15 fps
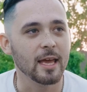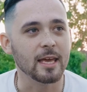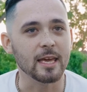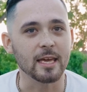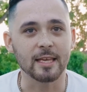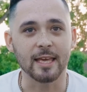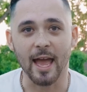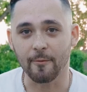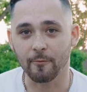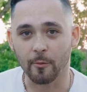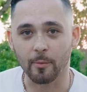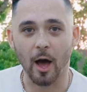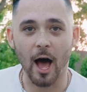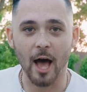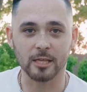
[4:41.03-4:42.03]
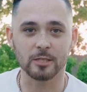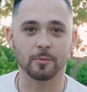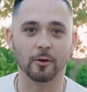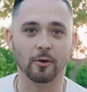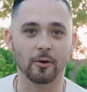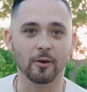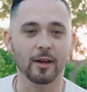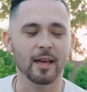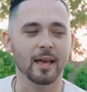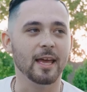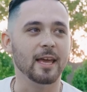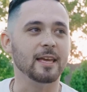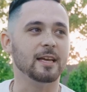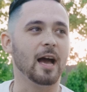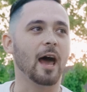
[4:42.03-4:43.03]
He came from the hospital.
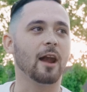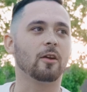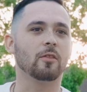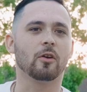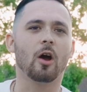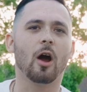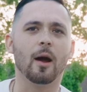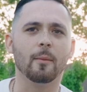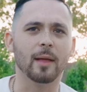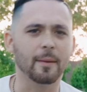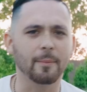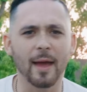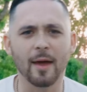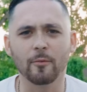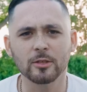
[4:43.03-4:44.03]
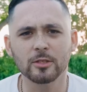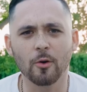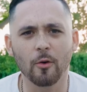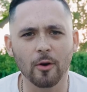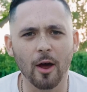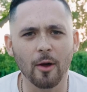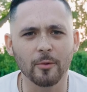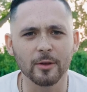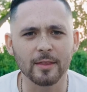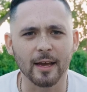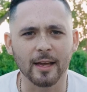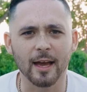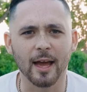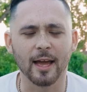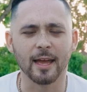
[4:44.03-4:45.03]
He got out of the car. I'm like, man, what's going on with that guy?